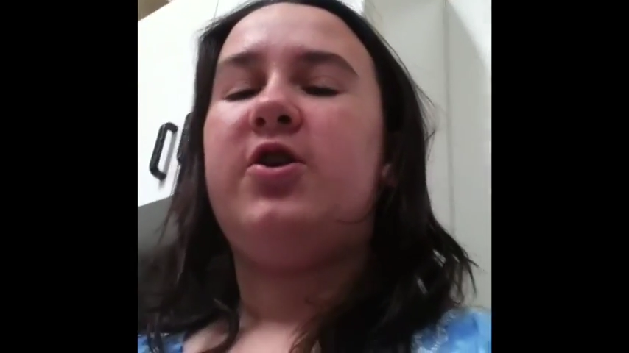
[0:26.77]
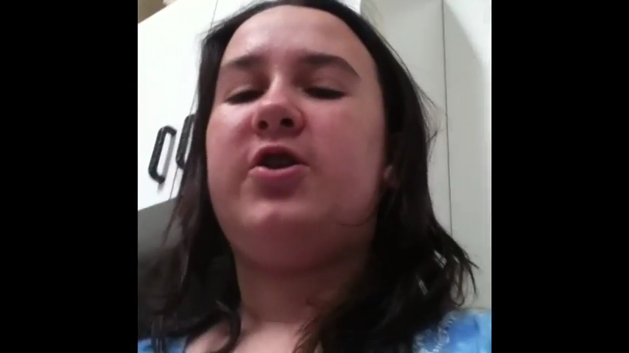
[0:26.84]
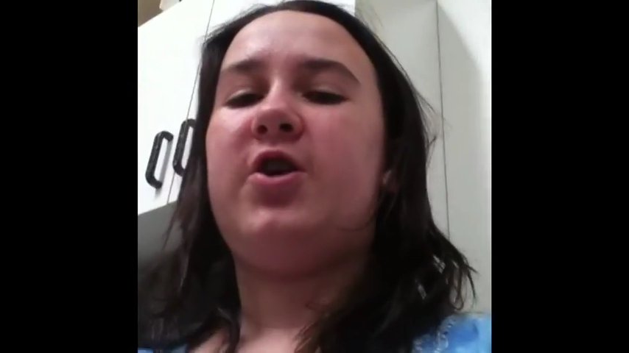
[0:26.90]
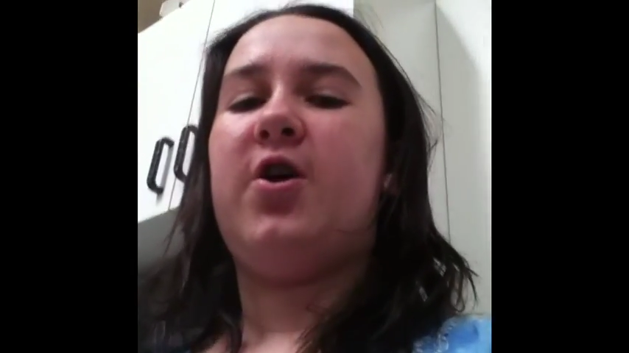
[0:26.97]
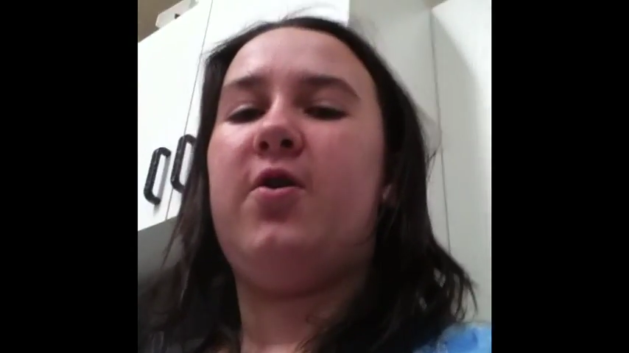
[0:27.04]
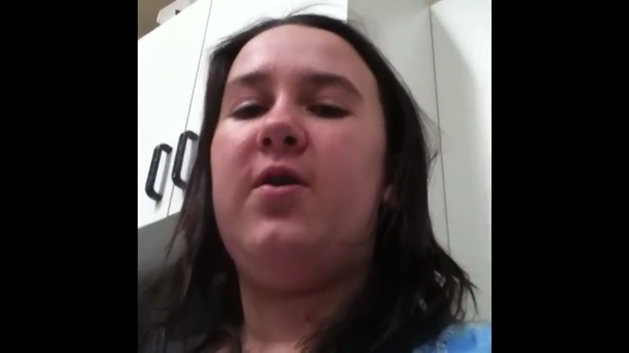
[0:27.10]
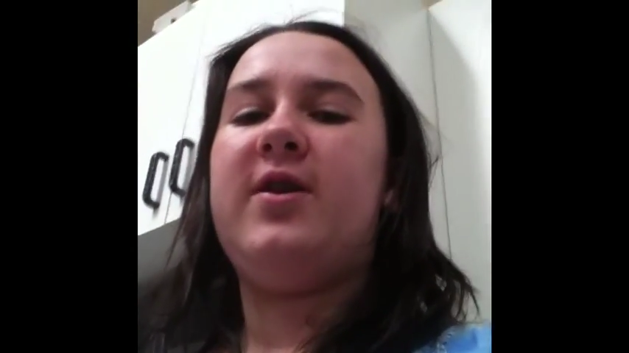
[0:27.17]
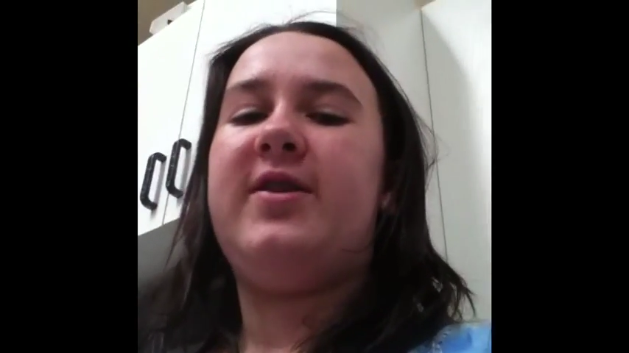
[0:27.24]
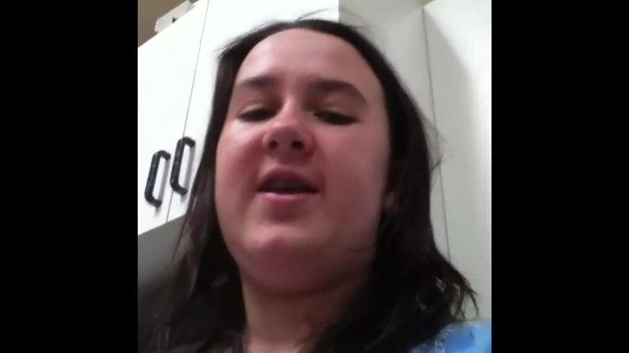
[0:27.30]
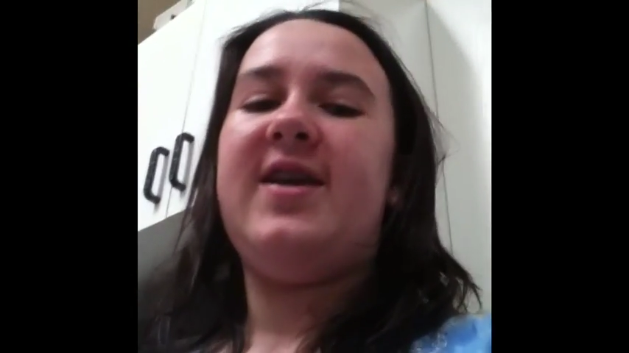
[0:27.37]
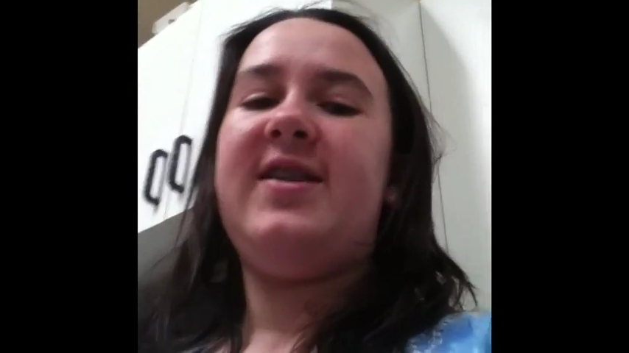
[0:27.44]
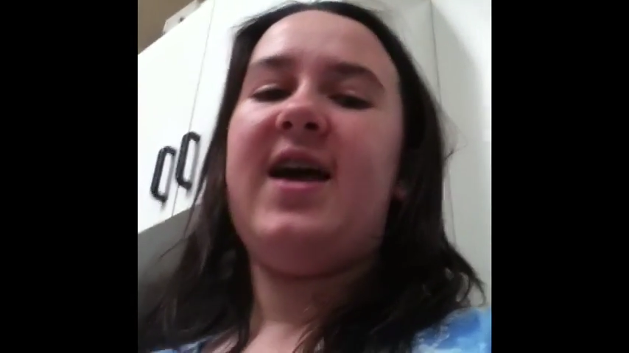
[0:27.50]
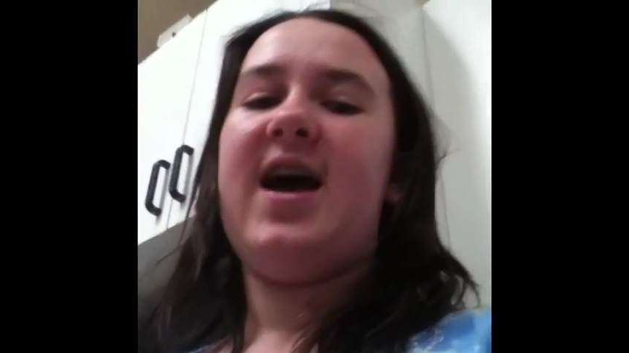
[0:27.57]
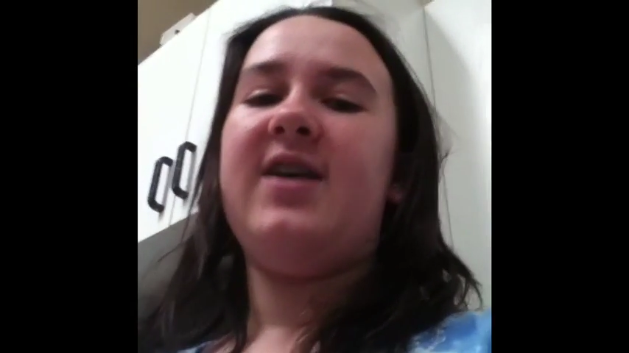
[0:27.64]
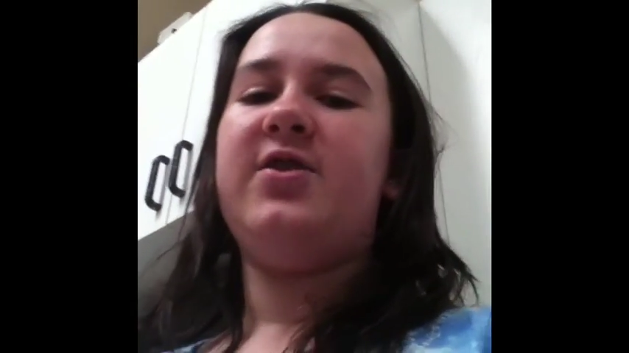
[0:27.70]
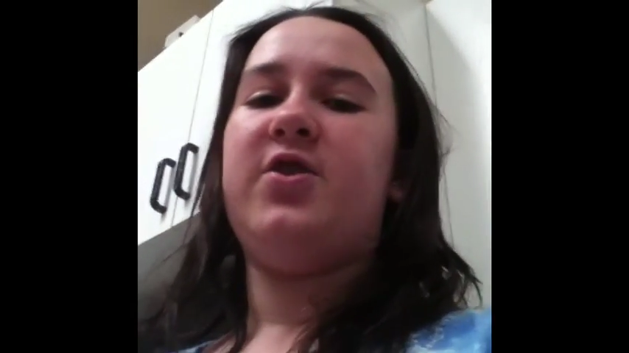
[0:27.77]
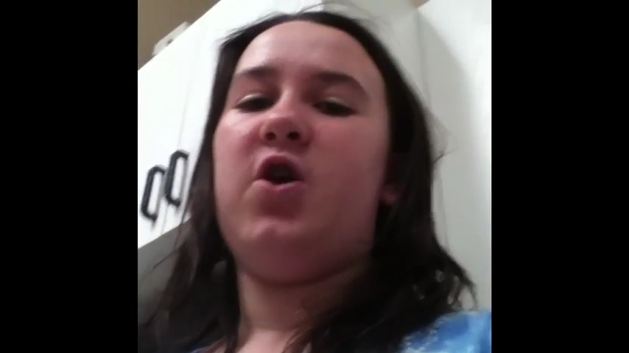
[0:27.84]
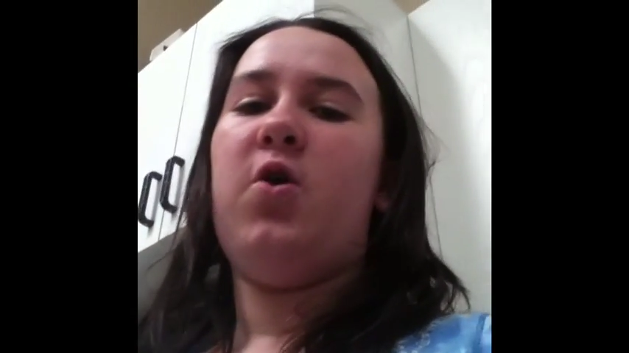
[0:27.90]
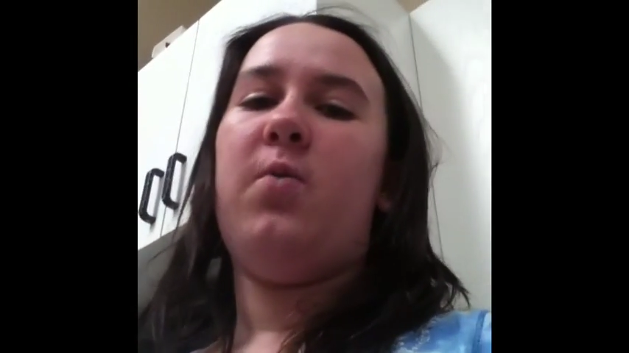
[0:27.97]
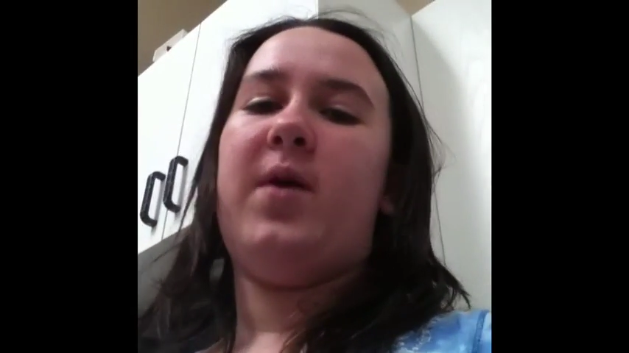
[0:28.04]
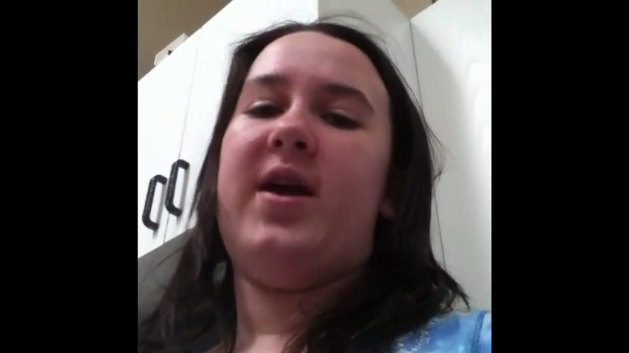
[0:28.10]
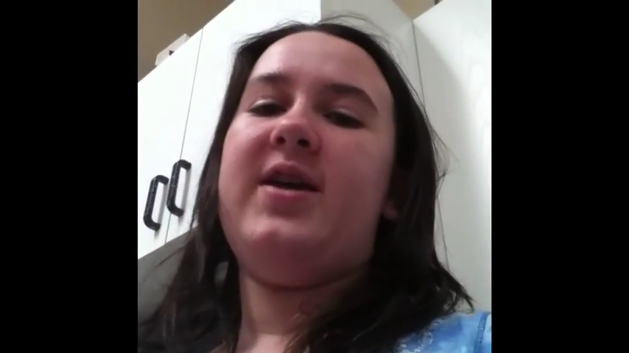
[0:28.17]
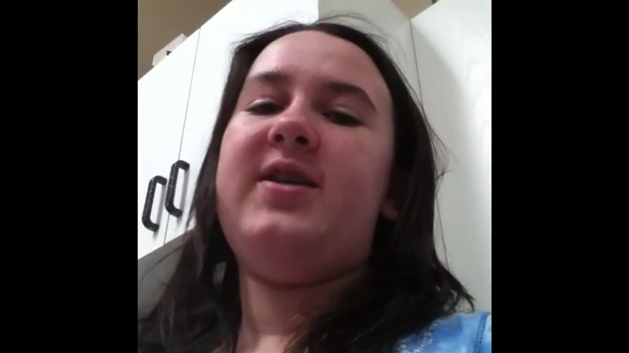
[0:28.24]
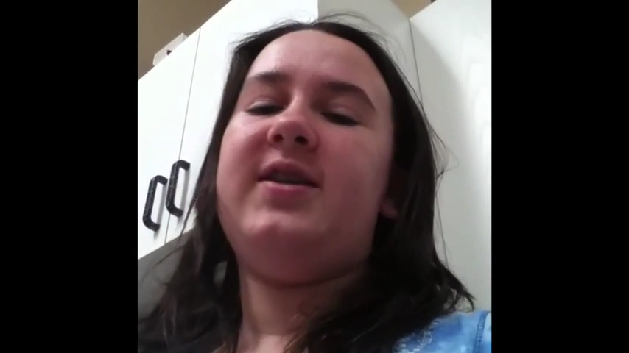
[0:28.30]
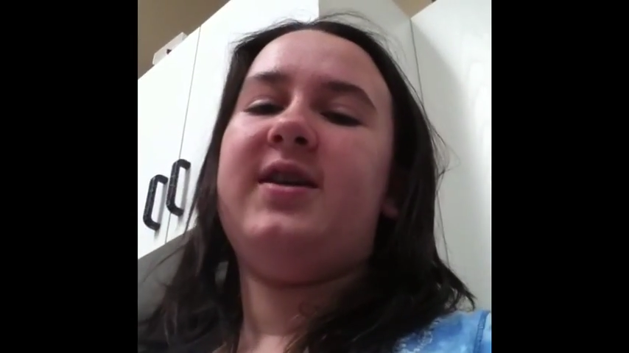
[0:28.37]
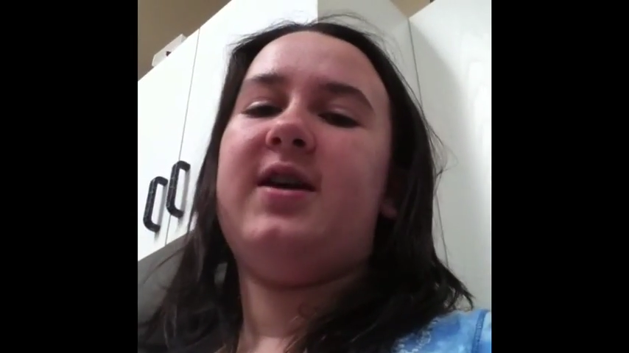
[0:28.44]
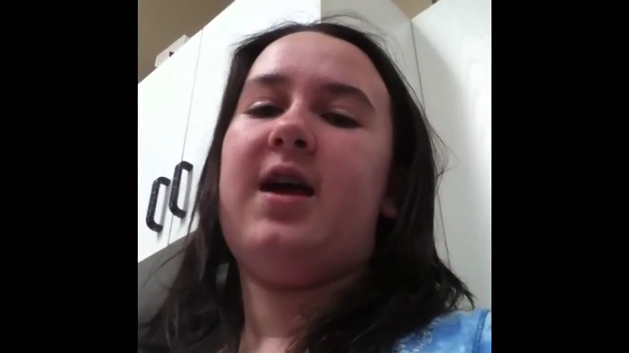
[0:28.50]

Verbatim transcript: So this has no weight